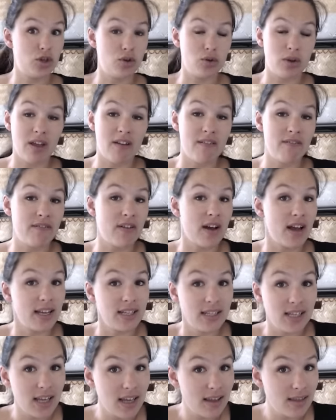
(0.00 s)
you can
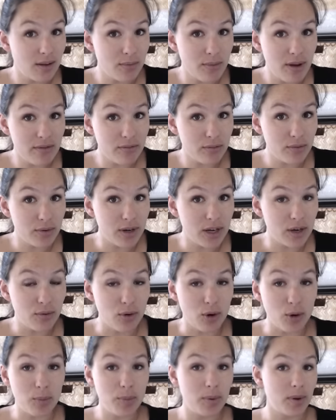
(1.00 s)
find in the Ravelry
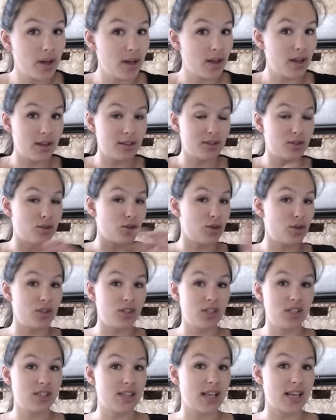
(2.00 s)
group
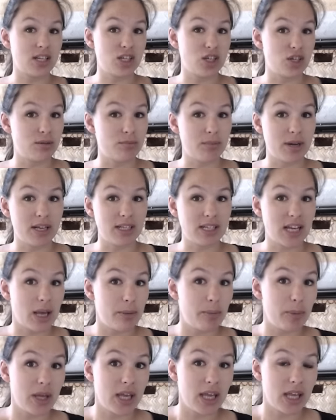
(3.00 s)
search section by
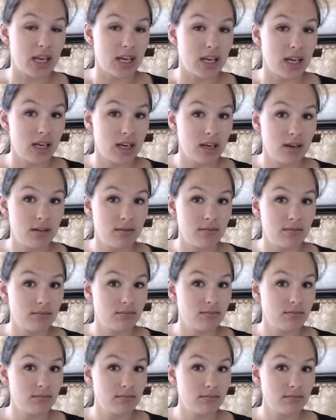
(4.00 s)
typing in
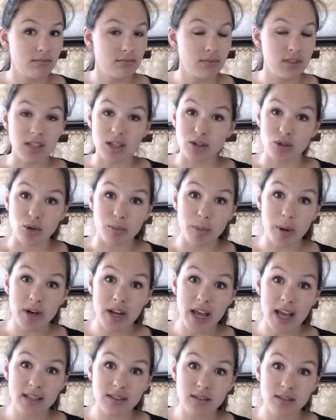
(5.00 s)
Zazu
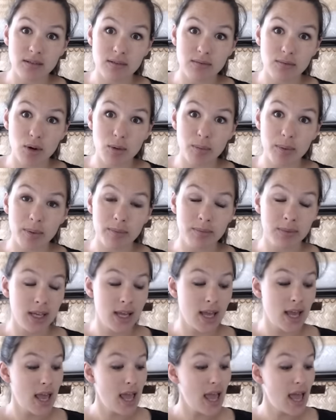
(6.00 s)
Podcast Group.
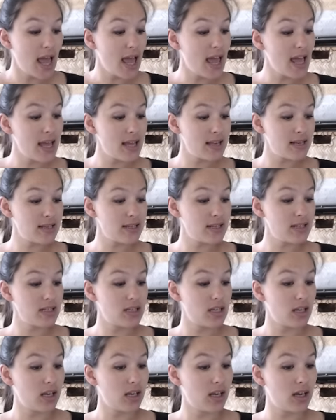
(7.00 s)

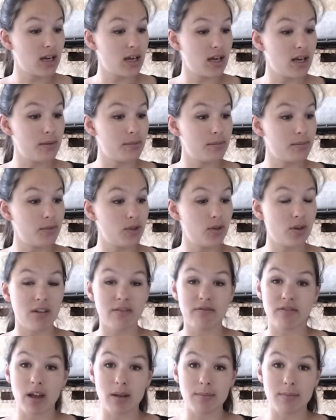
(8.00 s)
And you can
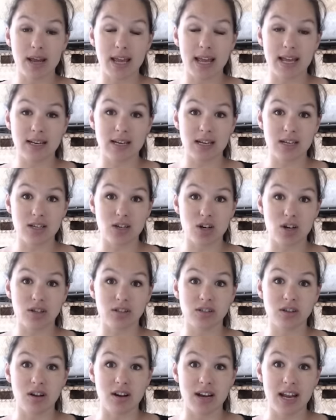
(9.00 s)
find my hand-dyed
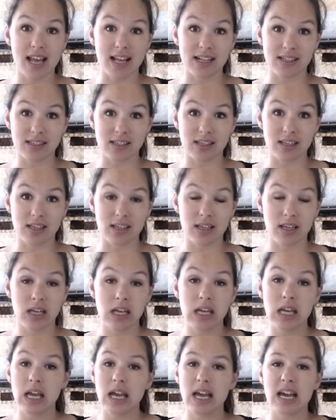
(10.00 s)
yarns on Etsy.
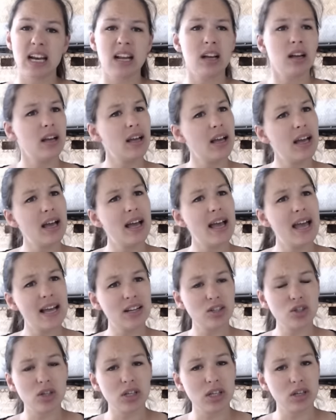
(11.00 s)
And I
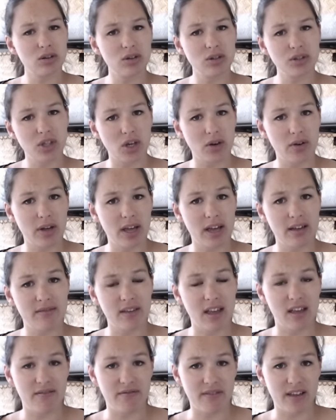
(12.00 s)
actually also have
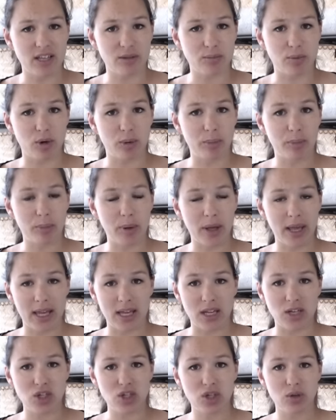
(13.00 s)
a Facebook
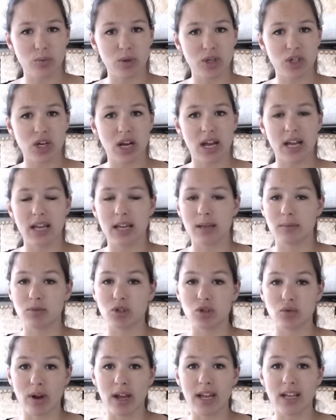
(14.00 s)
page, which I am
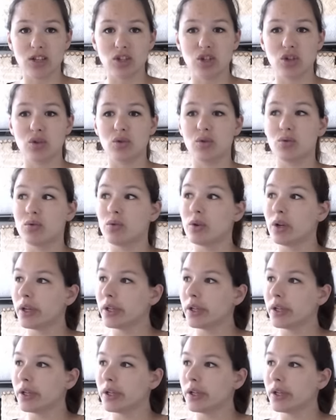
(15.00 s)
trying to